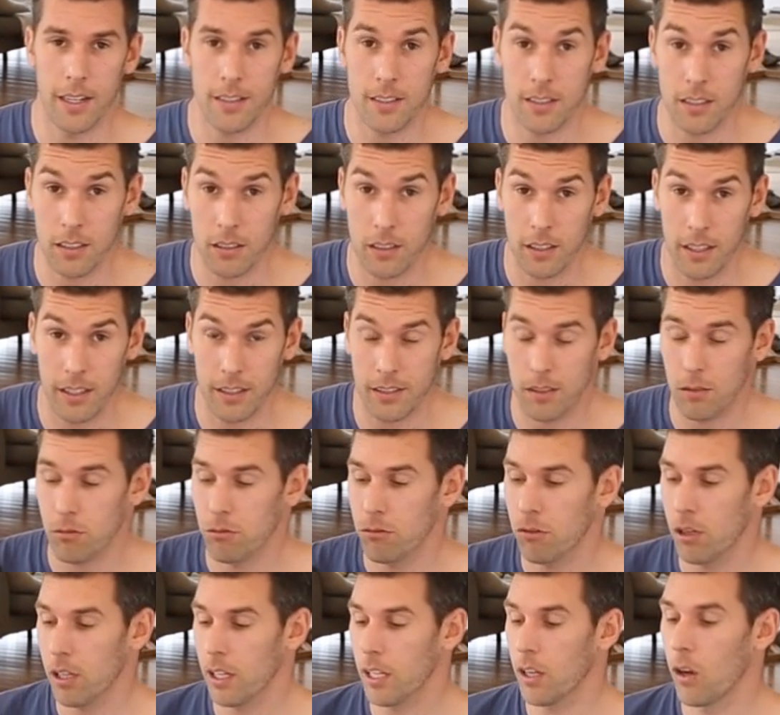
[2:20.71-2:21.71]
It's a
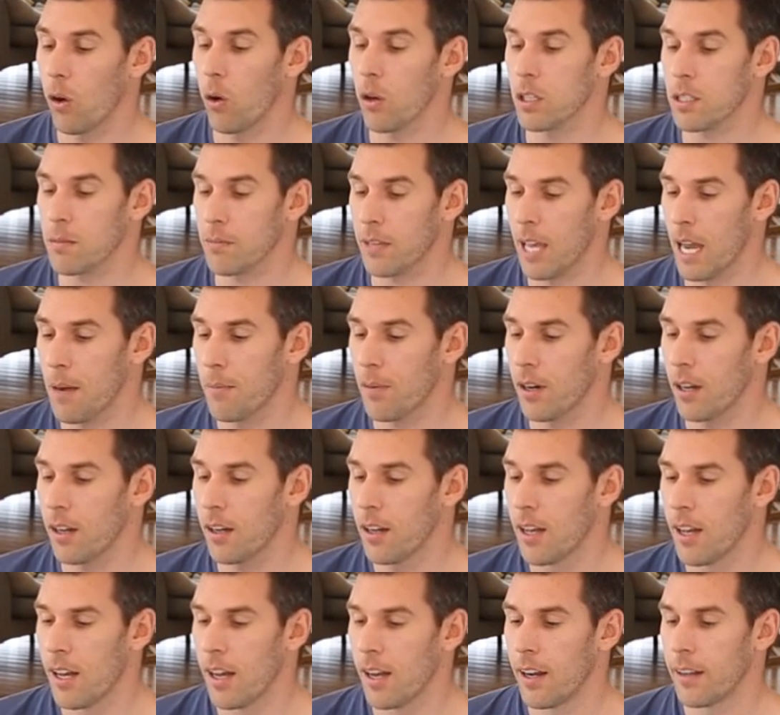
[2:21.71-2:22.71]
really awesome
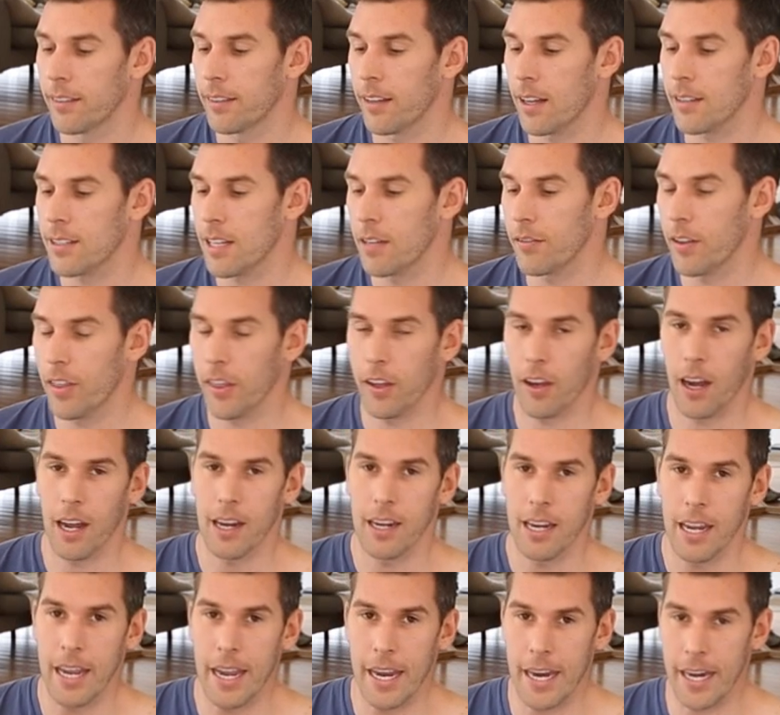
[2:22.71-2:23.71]
camera, does everything
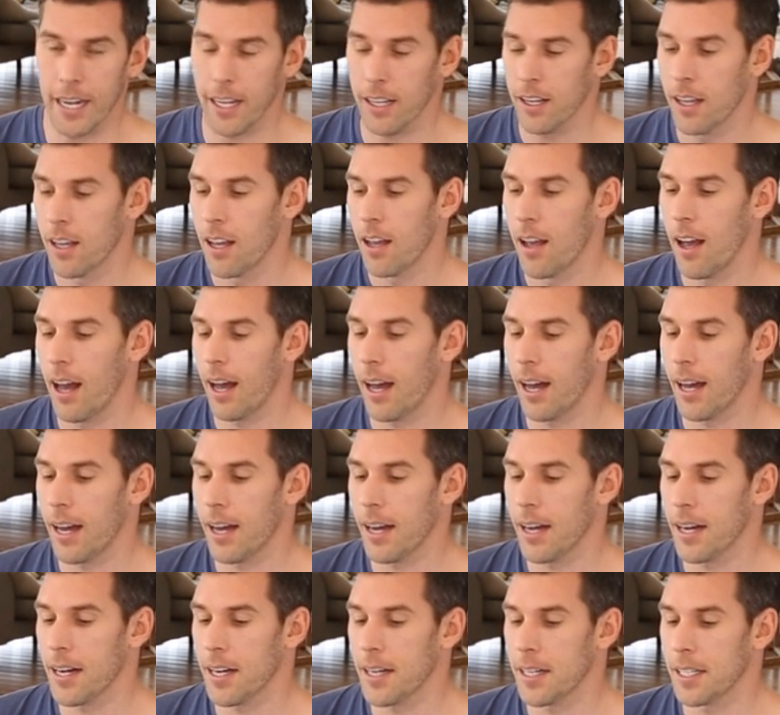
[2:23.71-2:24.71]
I need,
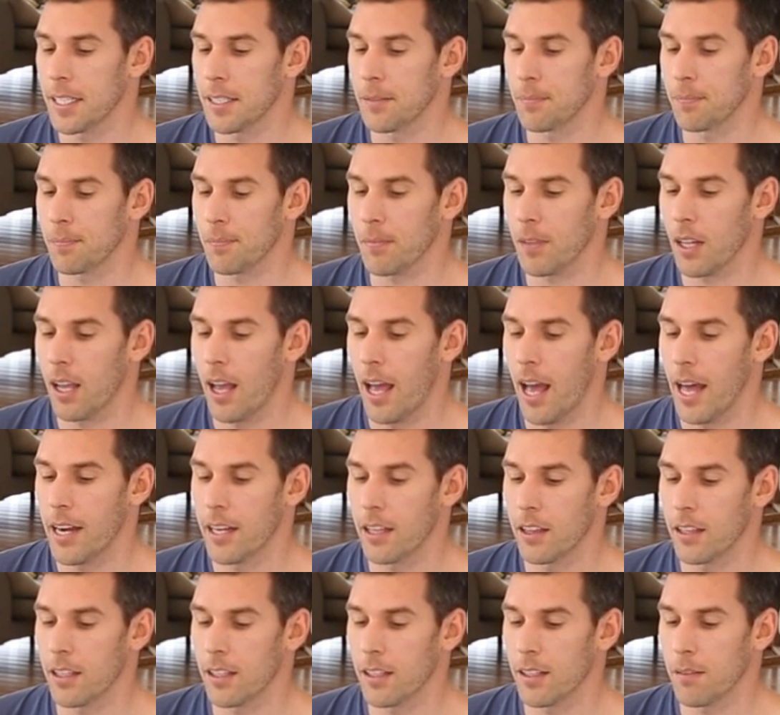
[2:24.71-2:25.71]
and
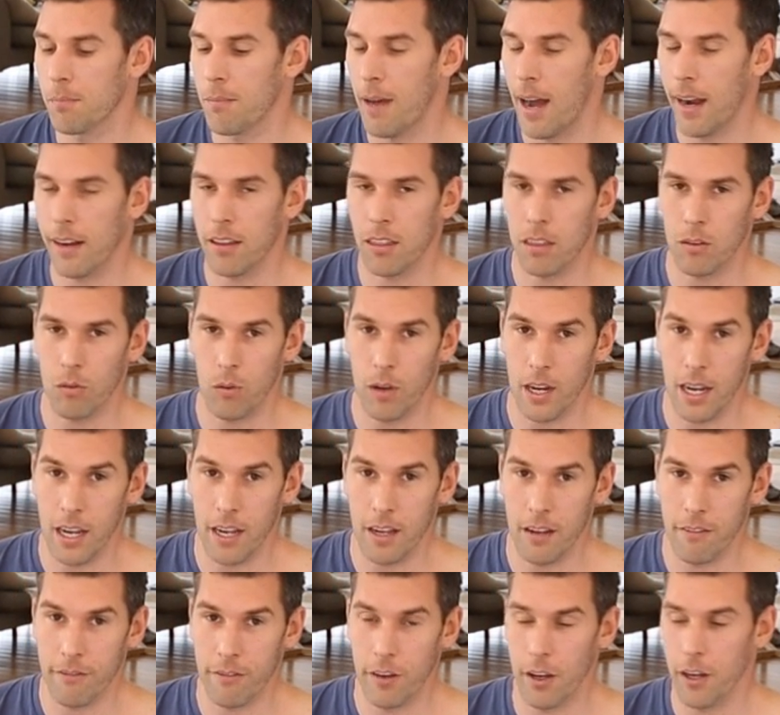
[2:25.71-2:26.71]
in the Mark
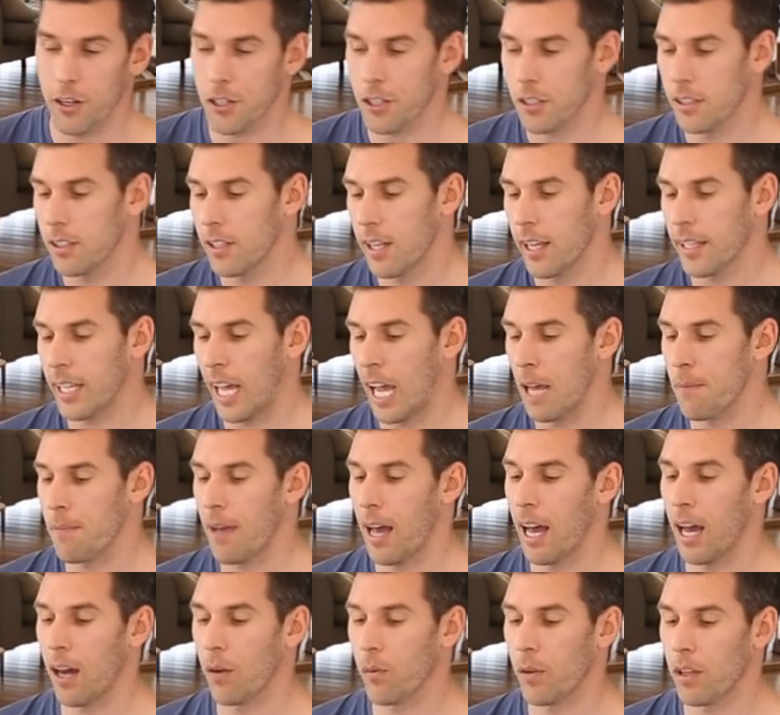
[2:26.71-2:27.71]
III version, it
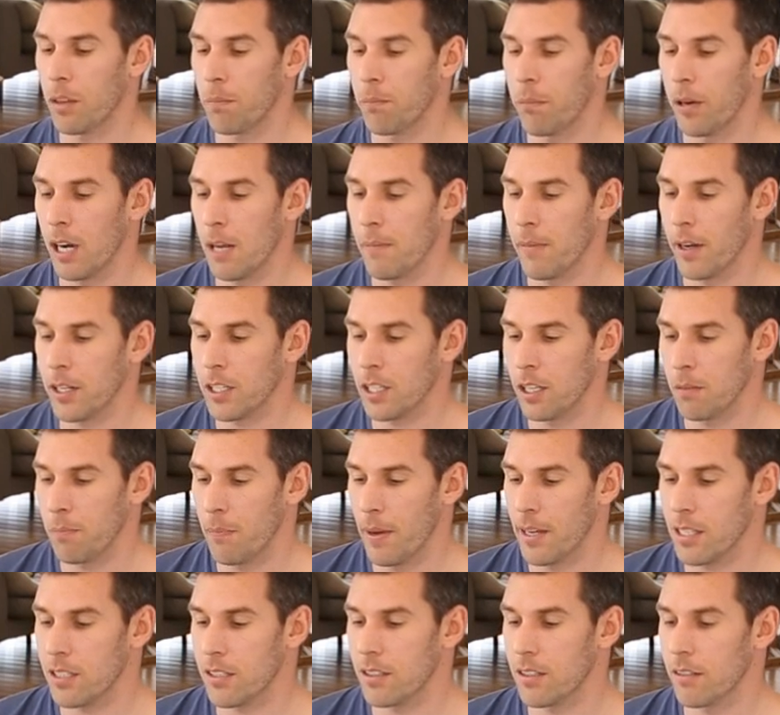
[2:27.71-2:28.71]
came out with pretty much the
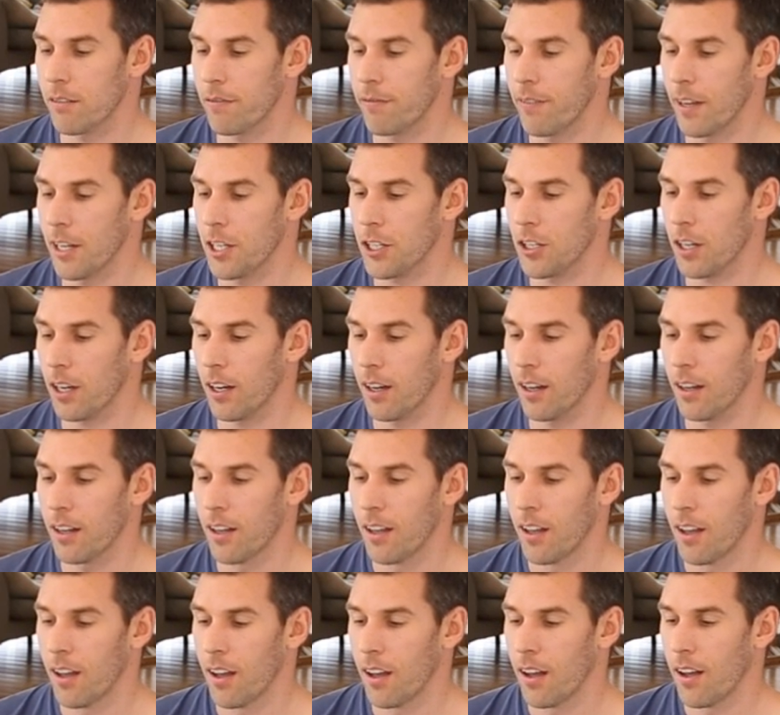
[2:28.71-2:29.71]
best
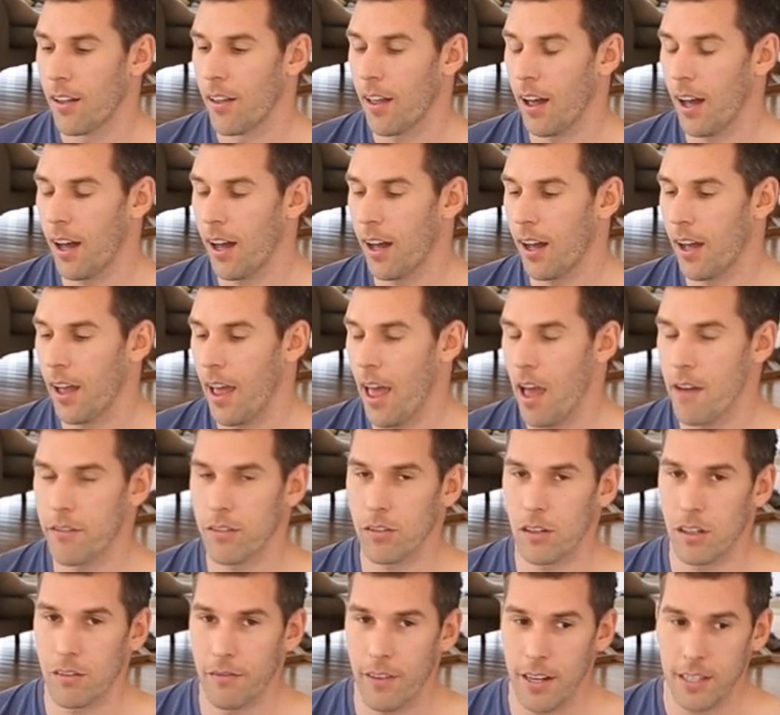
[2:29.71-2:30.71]
feature
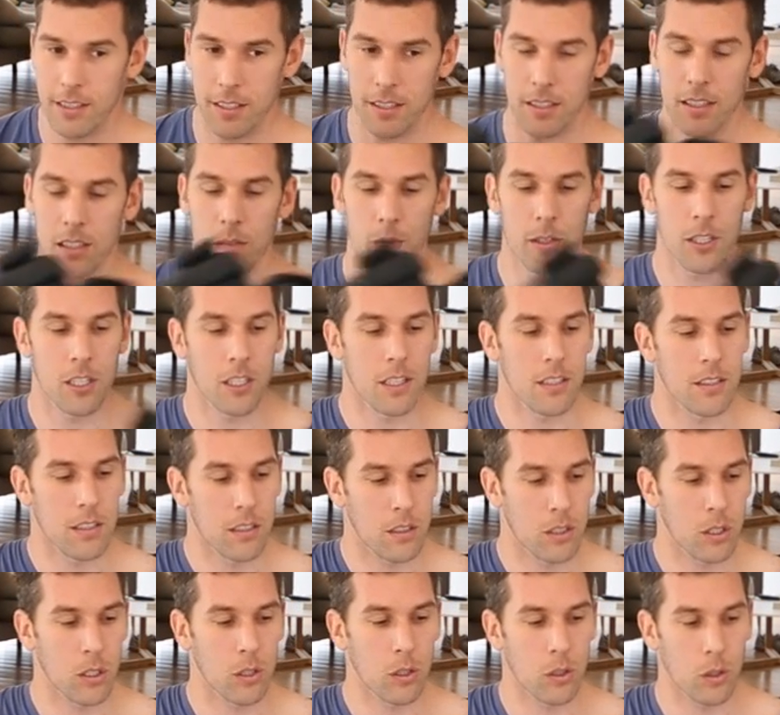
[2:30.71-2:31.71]
ever invented, which is
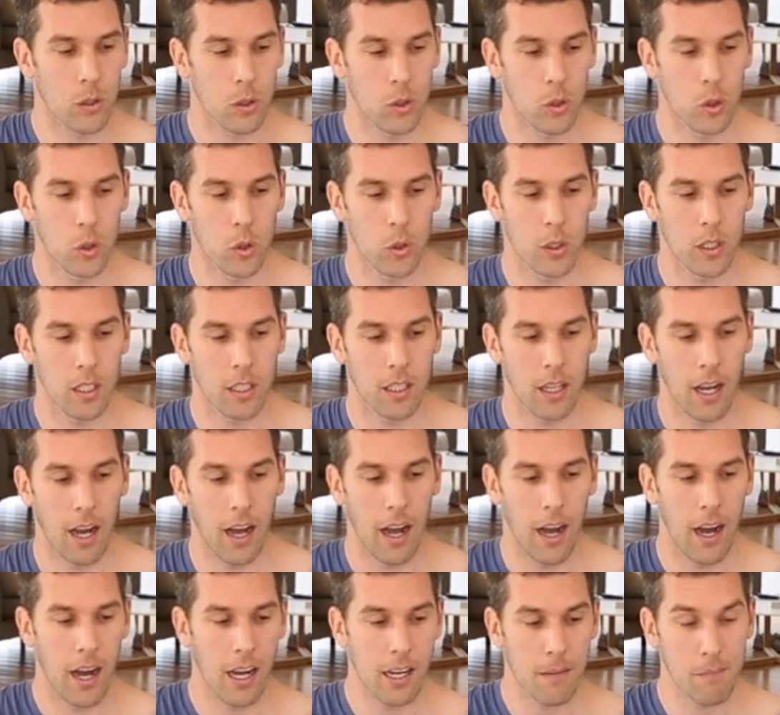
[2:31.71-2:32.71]
the
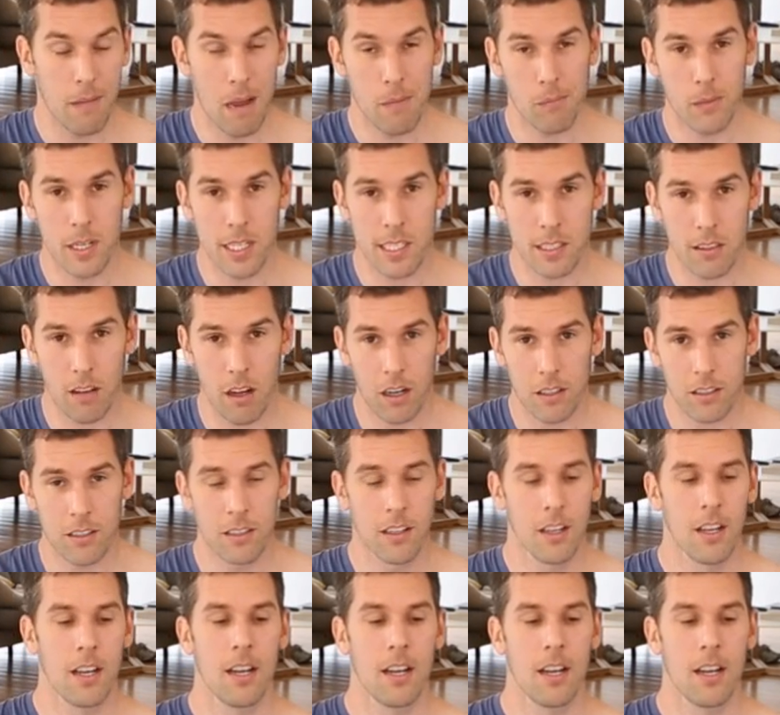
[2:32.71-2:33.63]
2-card memory slot.